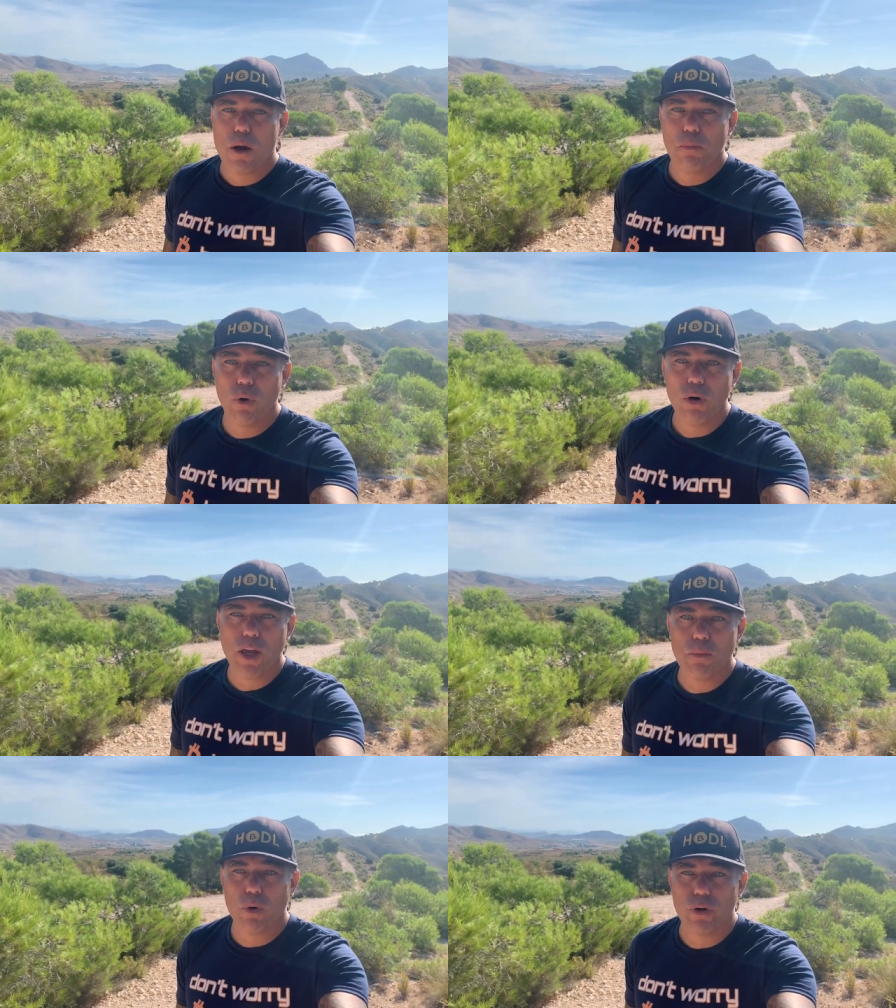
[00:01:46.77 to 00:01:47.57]
more
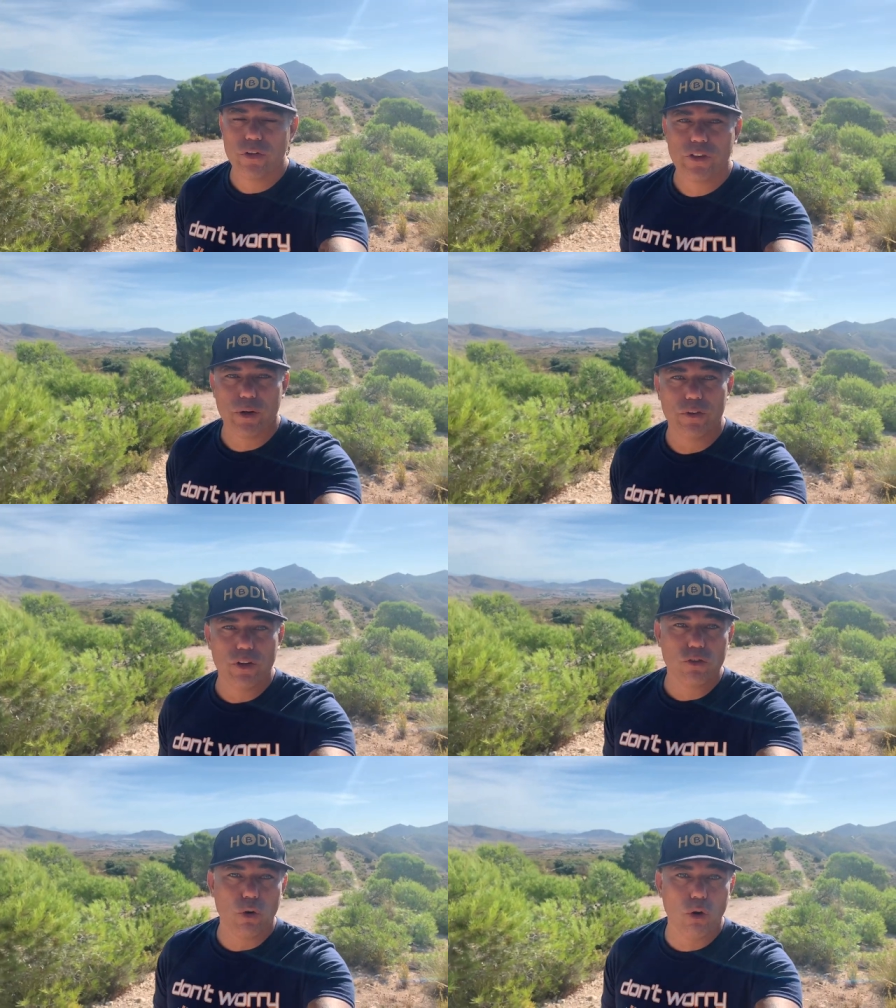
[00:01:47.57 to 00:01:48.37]
and more
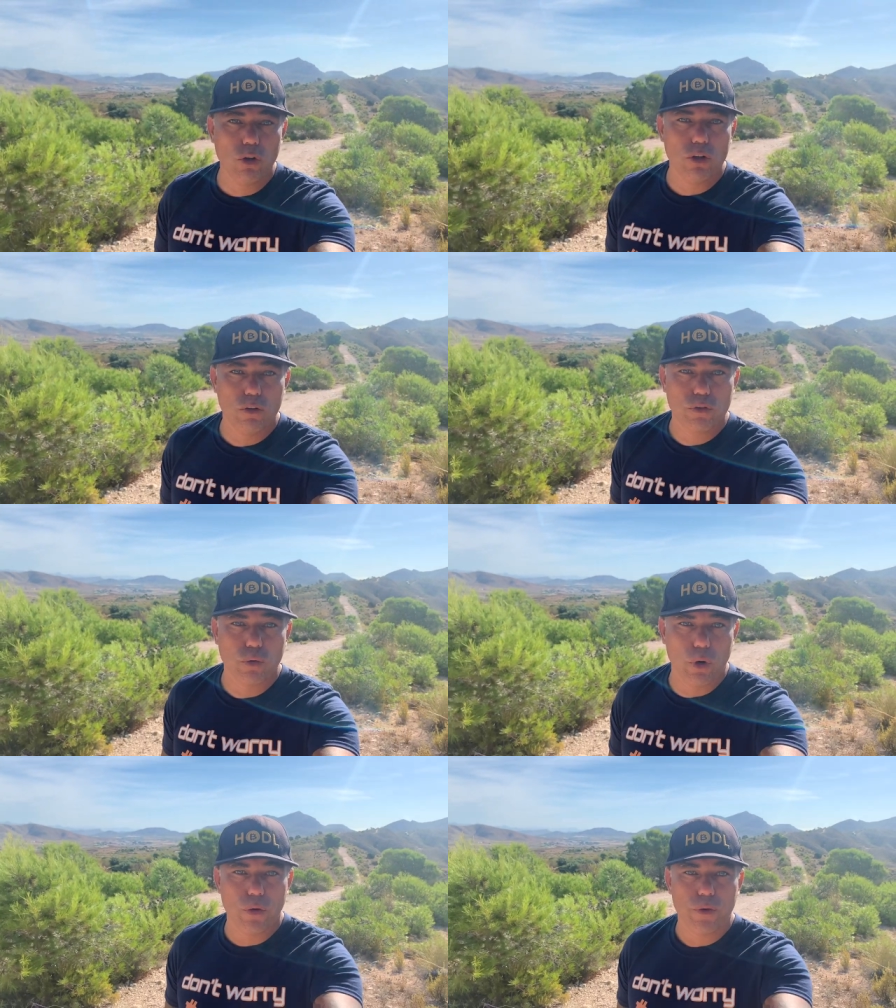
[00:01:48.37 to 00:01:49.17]
charities all over the
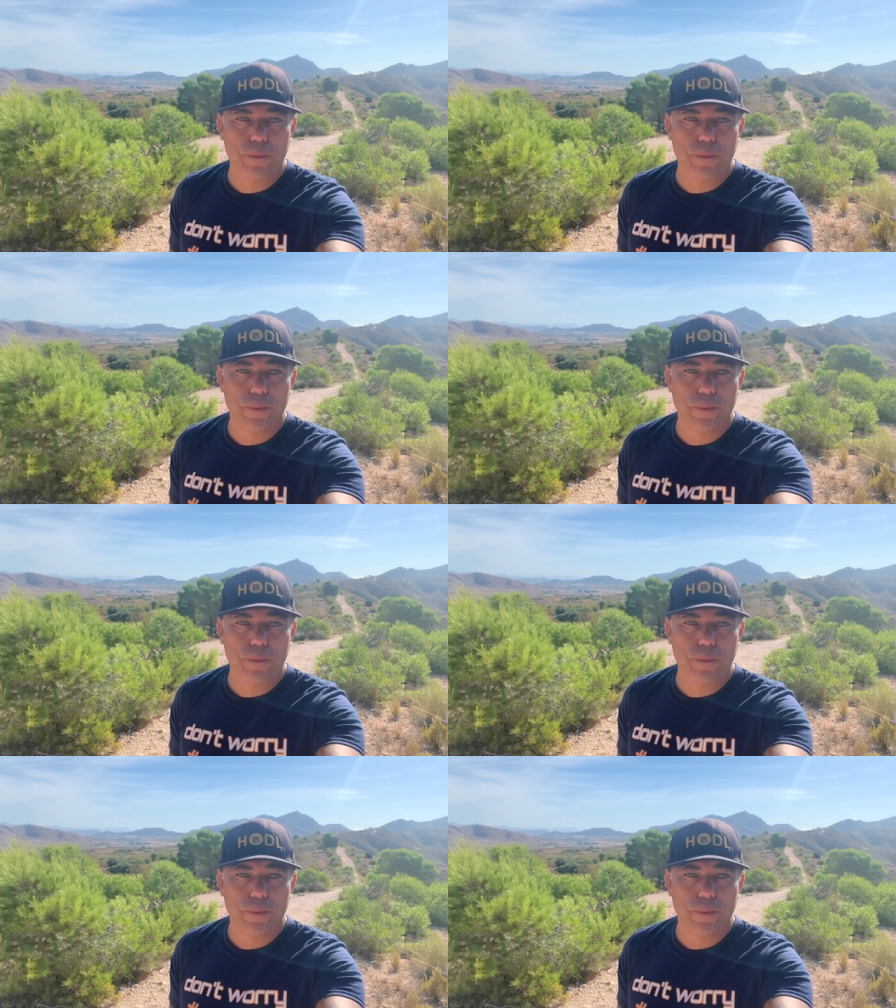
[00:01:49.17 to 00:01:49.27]
world.